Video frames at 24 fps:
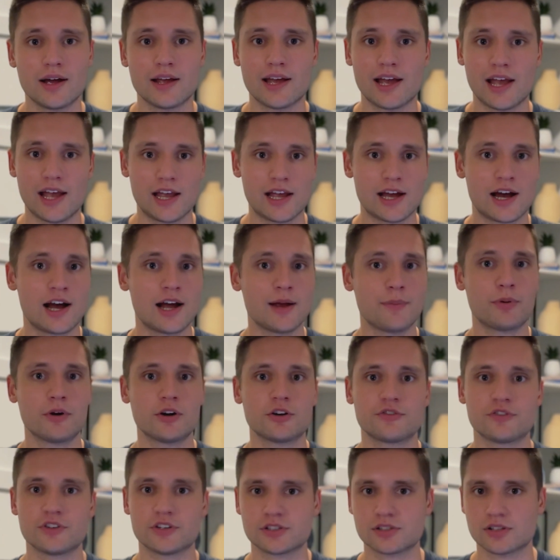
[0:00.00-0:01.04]
a
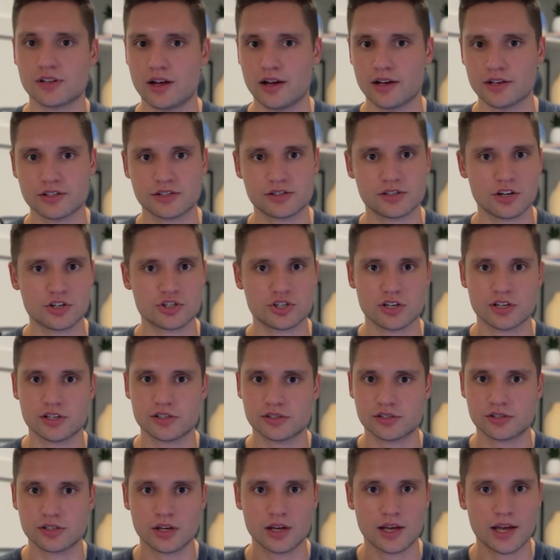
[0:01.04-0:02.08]
hypertrophy slot, such as
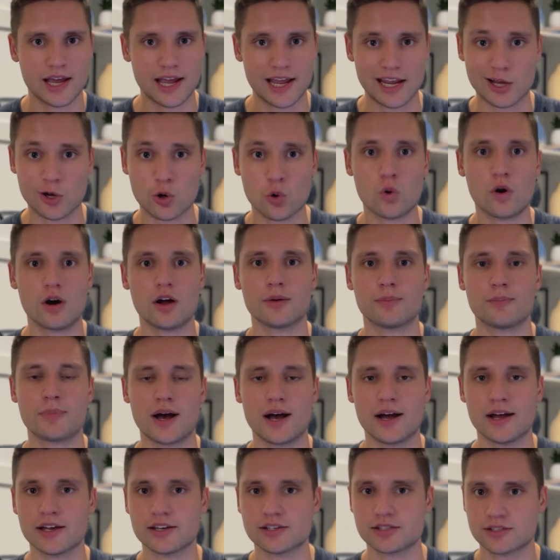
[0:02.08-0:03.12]
a quad
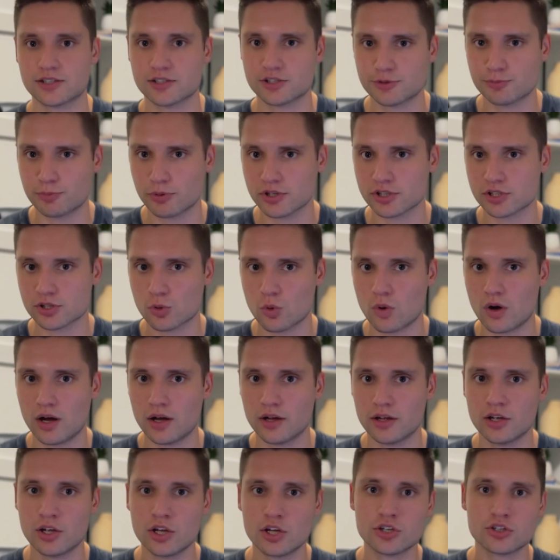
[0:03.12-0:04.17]
biased split
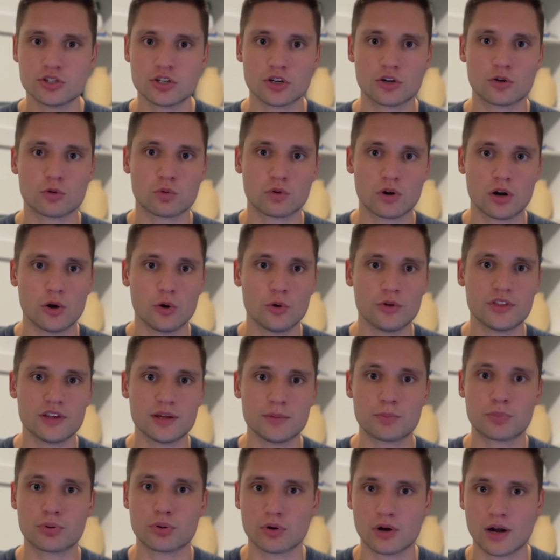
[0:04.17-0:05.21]
squat to grow the
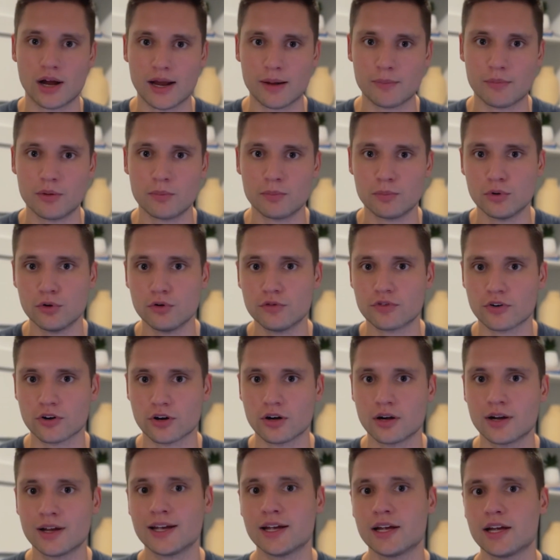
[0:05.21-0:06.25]
prime mover
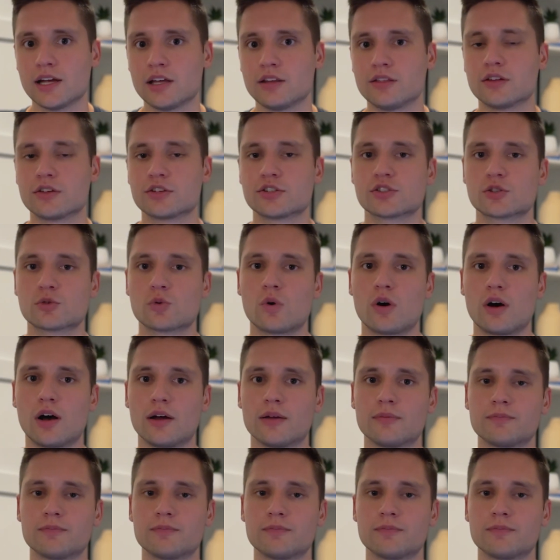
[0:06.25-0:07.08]
in the squat.